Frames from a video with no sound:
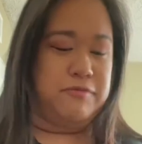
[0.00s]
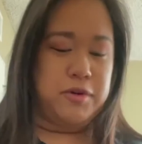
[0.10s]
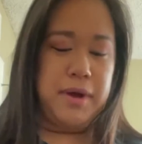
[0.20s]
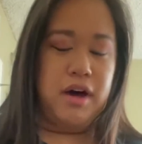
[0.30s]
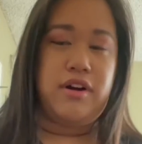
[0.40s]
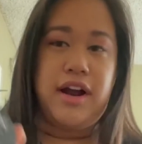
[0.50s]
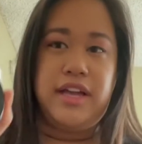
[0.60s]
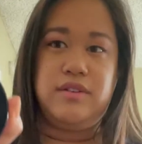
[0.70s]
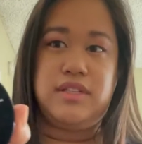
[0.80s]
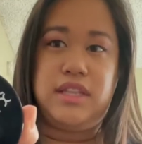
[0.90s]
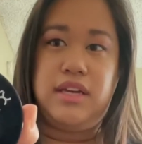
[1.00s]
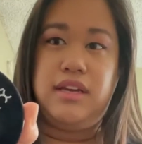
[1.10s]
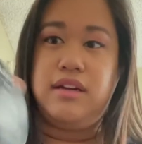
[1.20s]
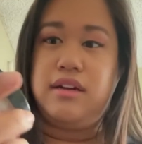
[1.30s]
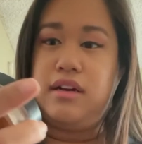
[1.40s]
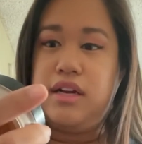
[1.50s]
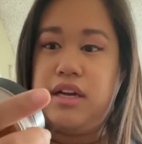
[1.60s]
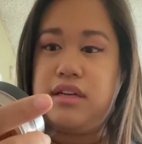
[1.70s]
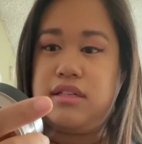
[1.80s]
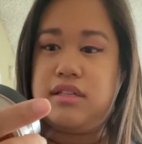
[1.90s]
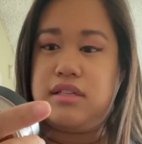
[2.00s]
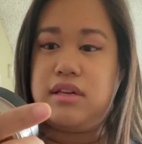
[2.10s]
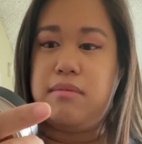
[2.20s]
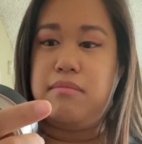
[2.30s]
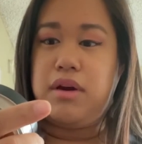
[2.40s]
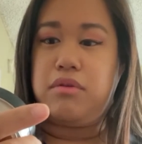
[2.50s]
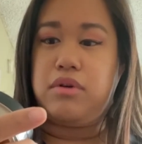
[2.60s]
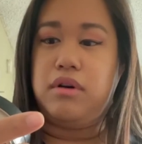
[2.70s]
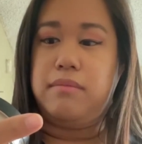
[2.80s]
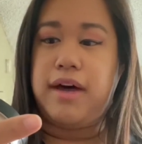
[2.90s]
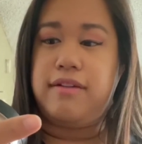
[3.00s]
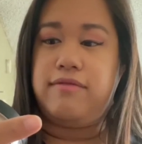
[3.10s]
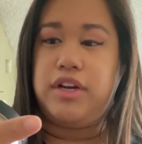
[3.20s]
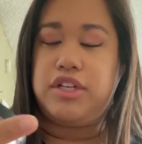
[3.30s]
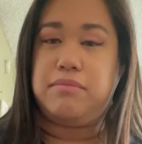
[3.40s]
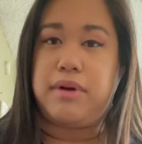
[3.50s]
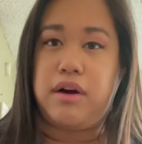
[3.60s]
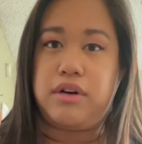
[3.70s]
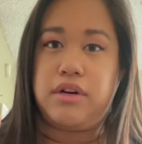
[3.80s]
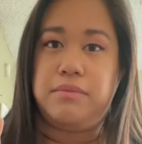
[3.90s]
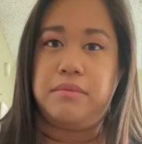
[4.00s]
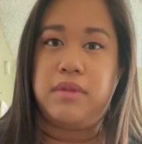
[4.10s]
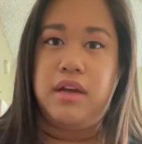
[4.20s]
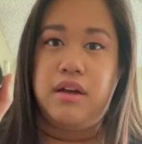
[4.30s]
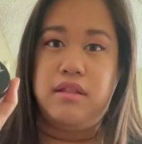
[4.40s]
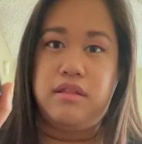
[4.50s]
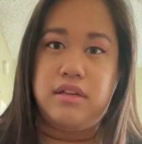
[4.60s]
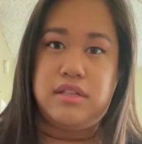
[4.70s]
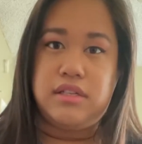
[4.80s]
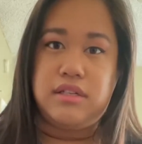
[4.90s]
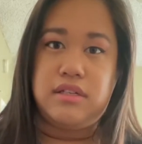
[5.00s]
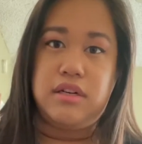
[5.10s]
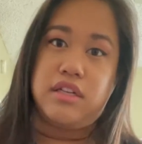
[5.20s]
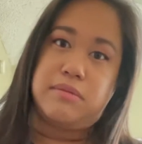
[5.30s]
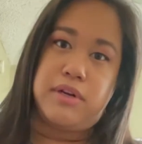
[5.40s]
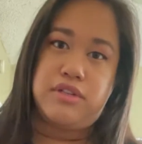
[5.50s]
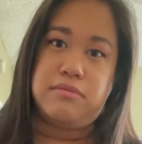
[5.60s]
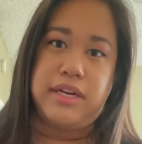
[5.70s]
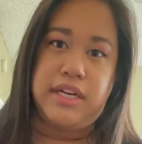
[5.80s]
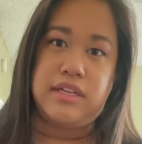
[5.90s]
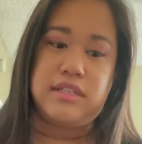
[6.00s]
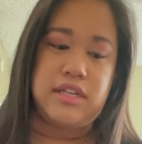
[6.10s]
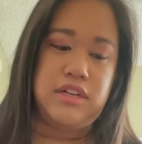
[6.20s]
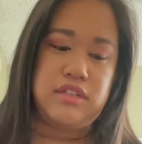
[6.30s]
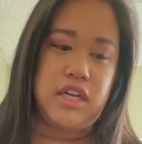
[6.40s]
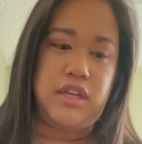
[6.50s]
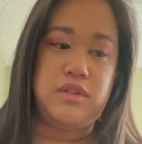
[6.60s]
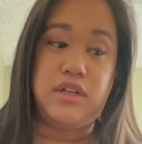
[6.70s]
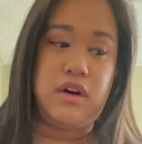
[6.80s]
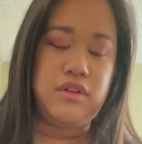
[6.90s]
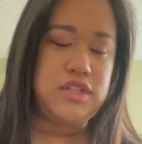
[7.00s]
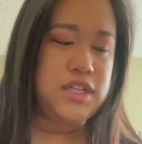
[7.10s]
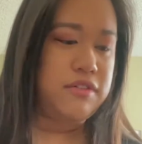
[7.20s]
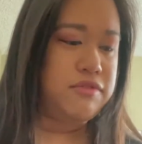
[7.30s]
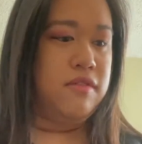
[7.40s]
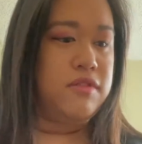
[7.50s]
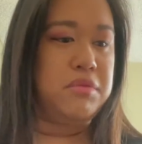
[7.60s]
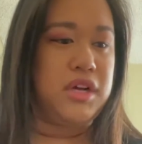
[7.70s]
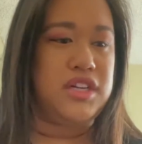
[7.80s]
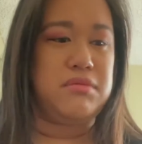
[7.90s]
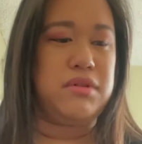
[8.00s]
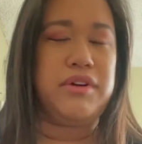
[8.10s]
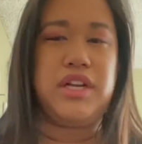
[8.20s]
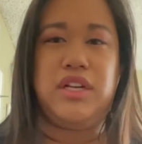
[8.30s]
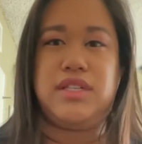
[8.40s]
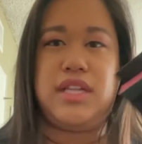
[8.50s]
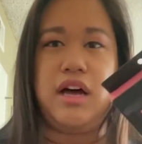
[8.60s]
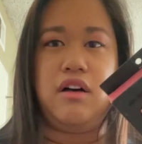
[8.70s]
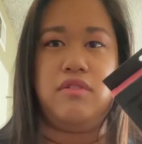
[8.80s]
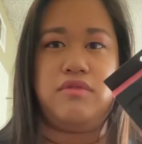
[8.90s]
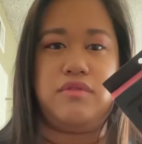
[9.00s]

For powder, I use the NYX Mineral Matte Finishing Powder. This is not sponsored by NYX. I just like using all their stuff. For blush, I'm probably gonna use the e.l.f.